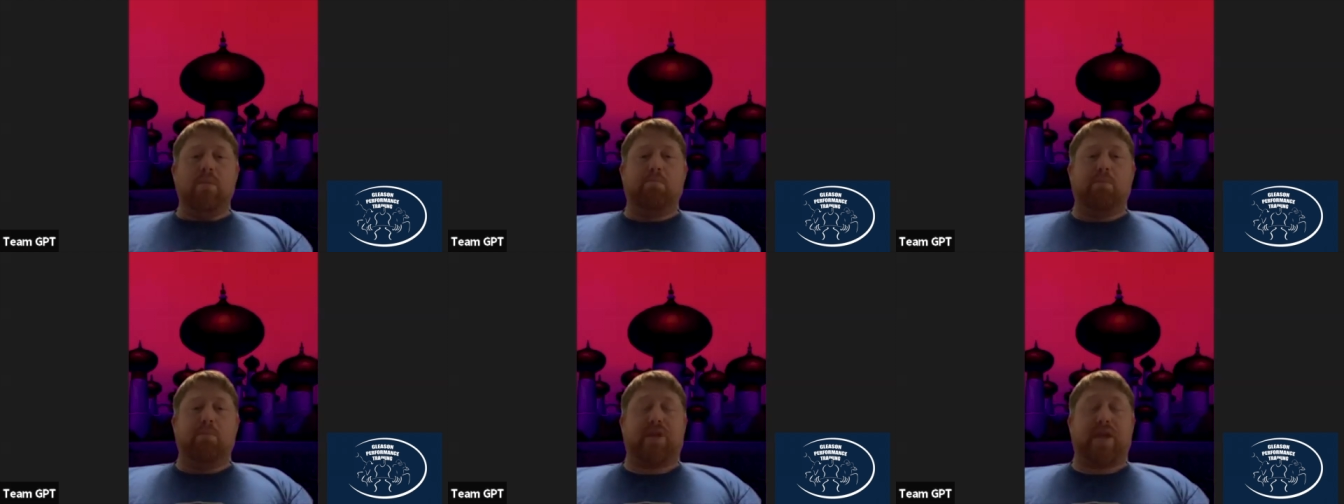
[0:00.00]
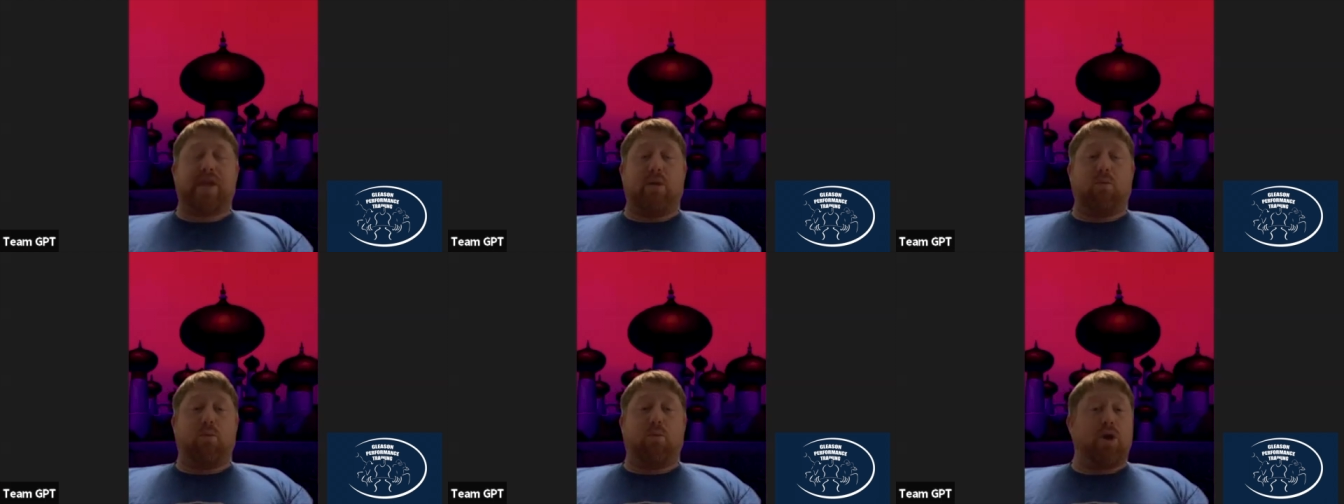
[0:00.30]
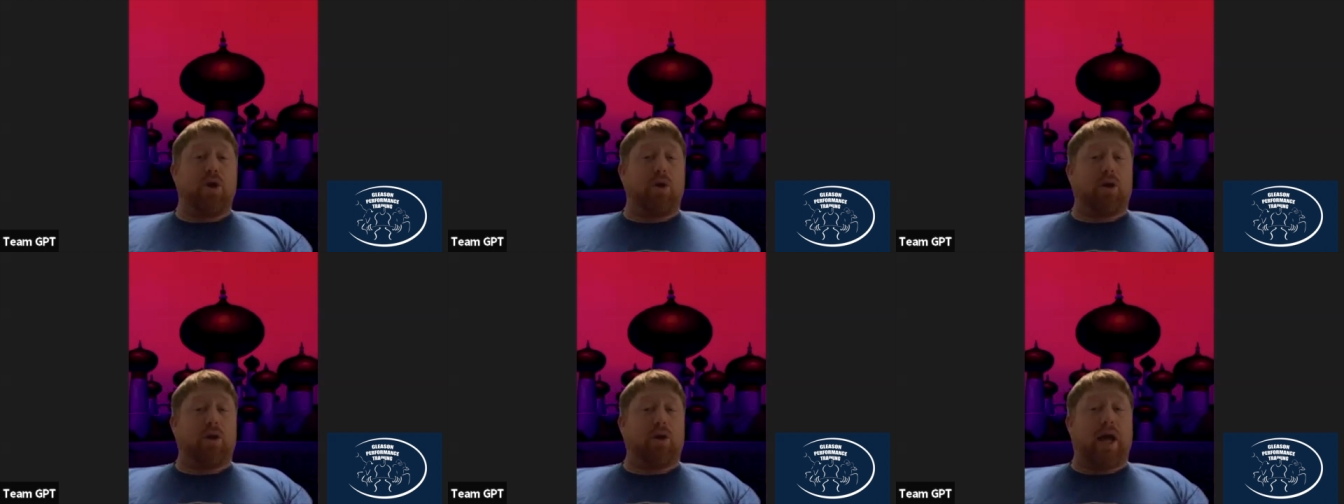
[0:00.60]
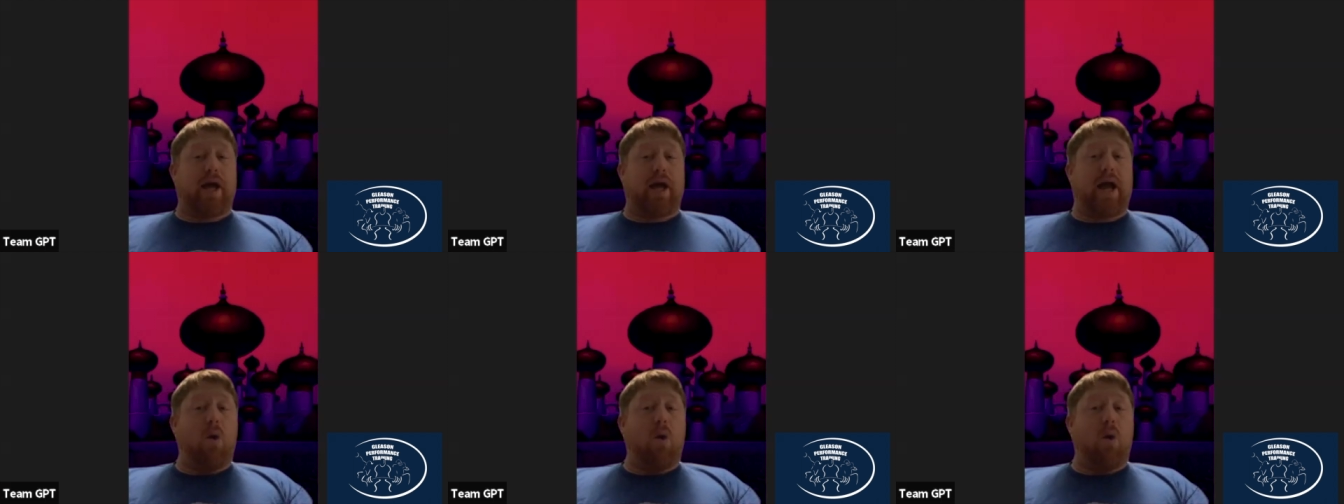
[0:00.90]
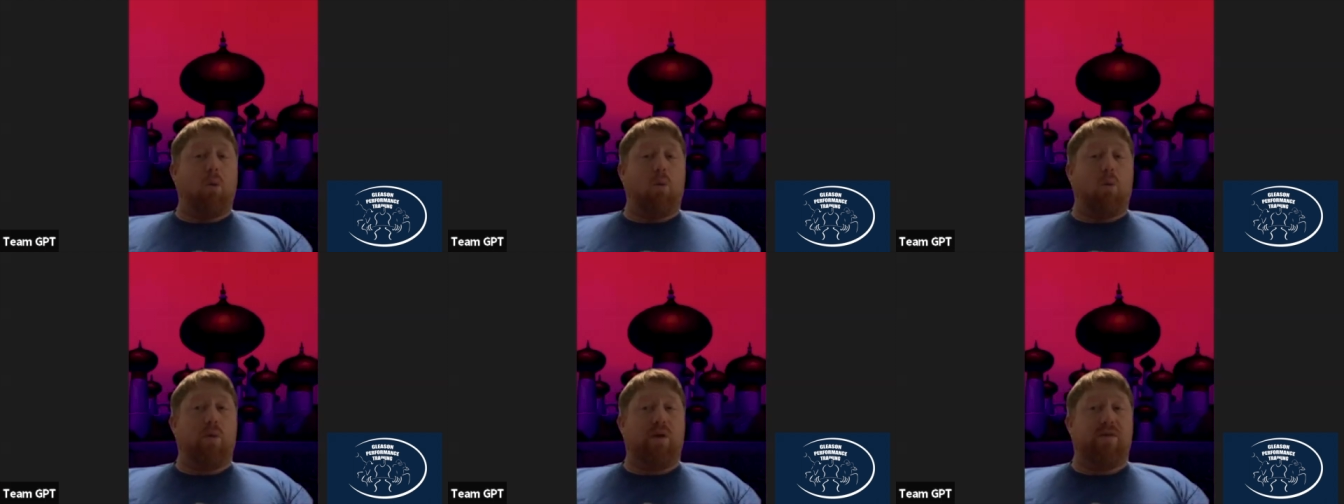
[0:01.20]
But then when you go to lock
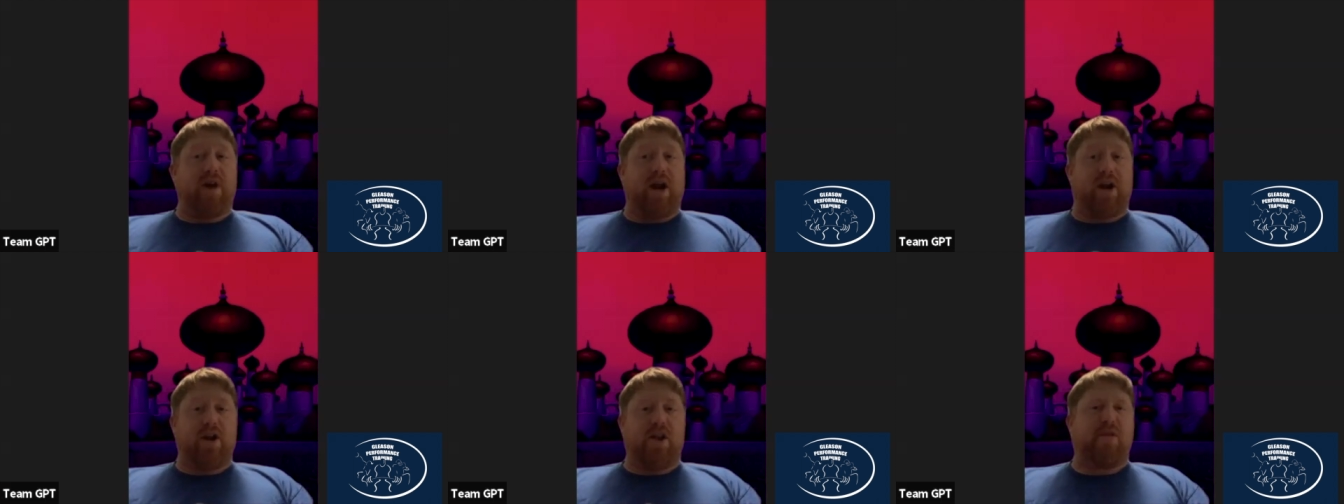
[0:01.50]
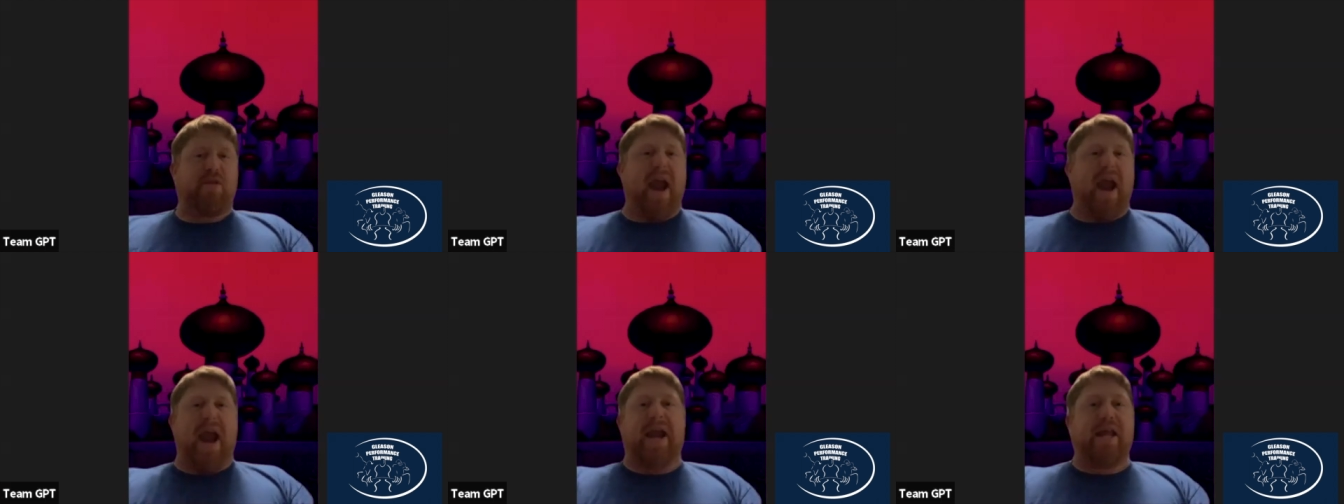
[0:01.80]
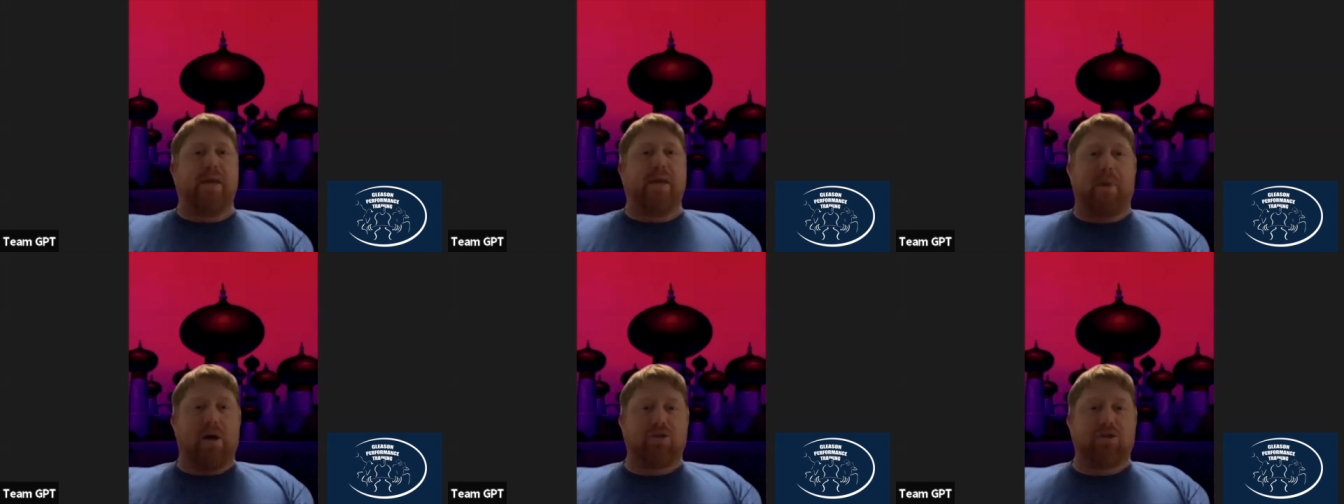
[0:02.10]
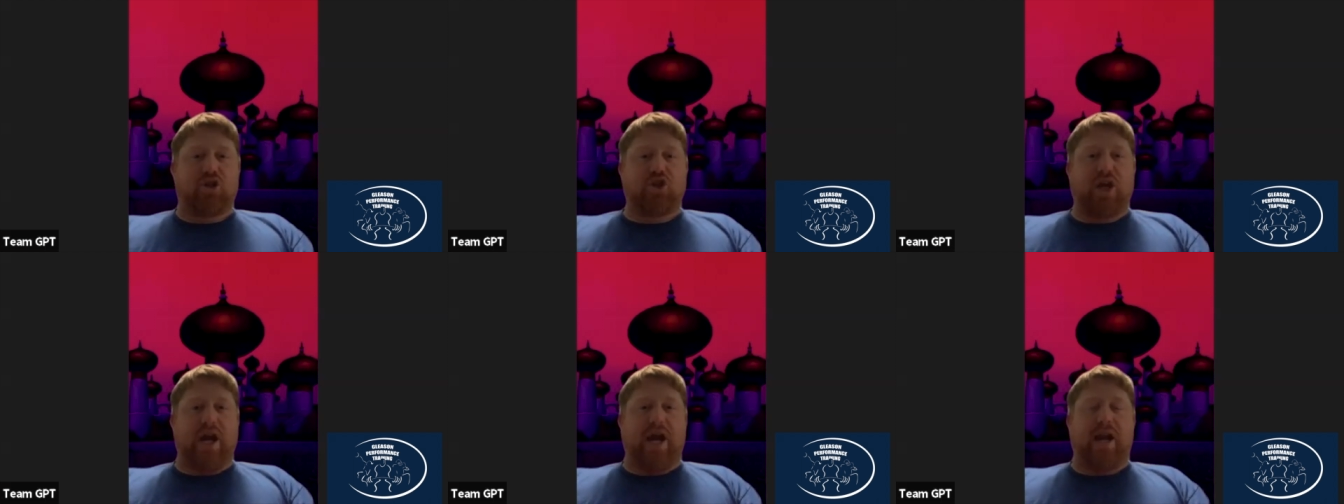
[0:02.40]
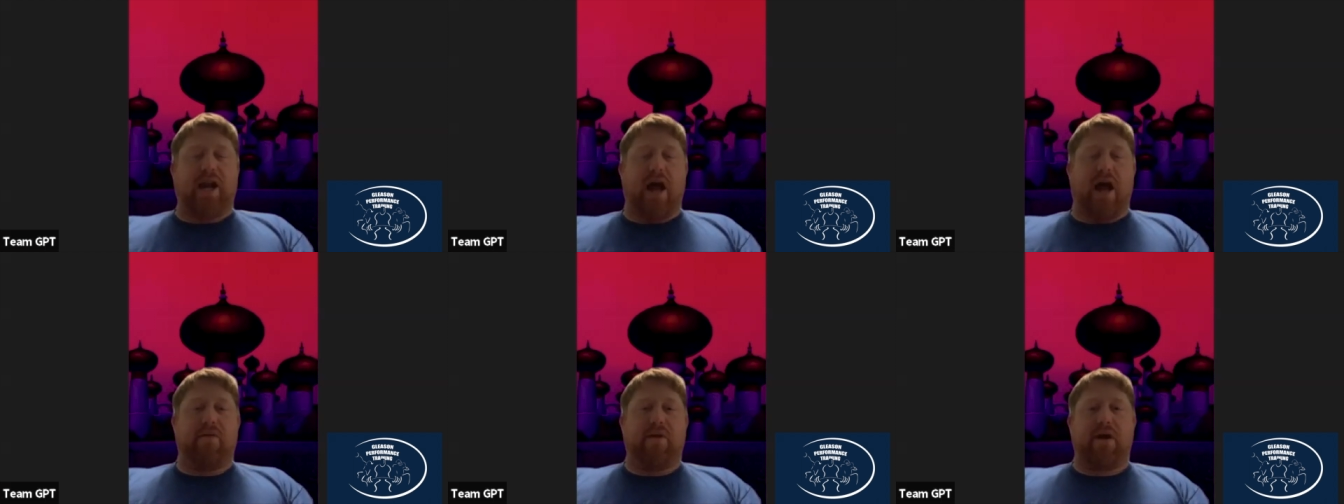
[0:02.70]
out, we've got another 80 pounds of
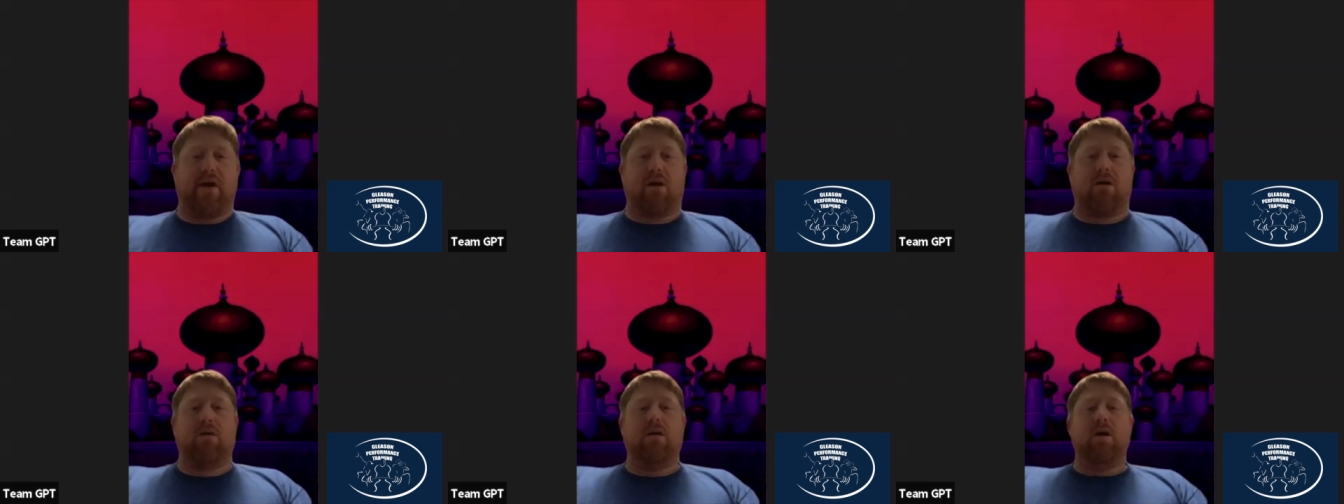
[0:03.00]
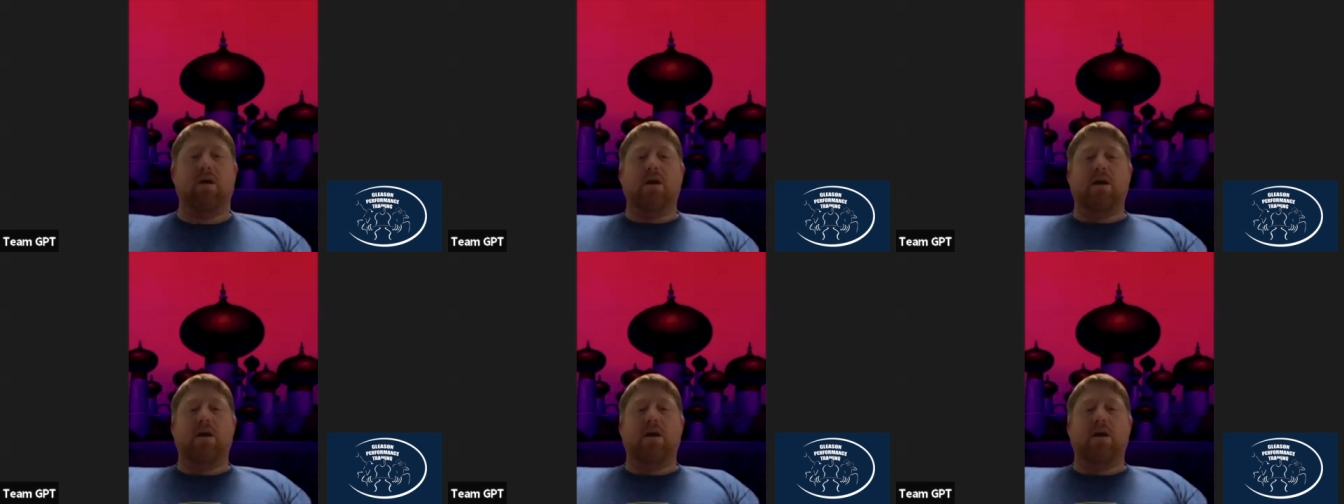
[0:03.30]
chain on there,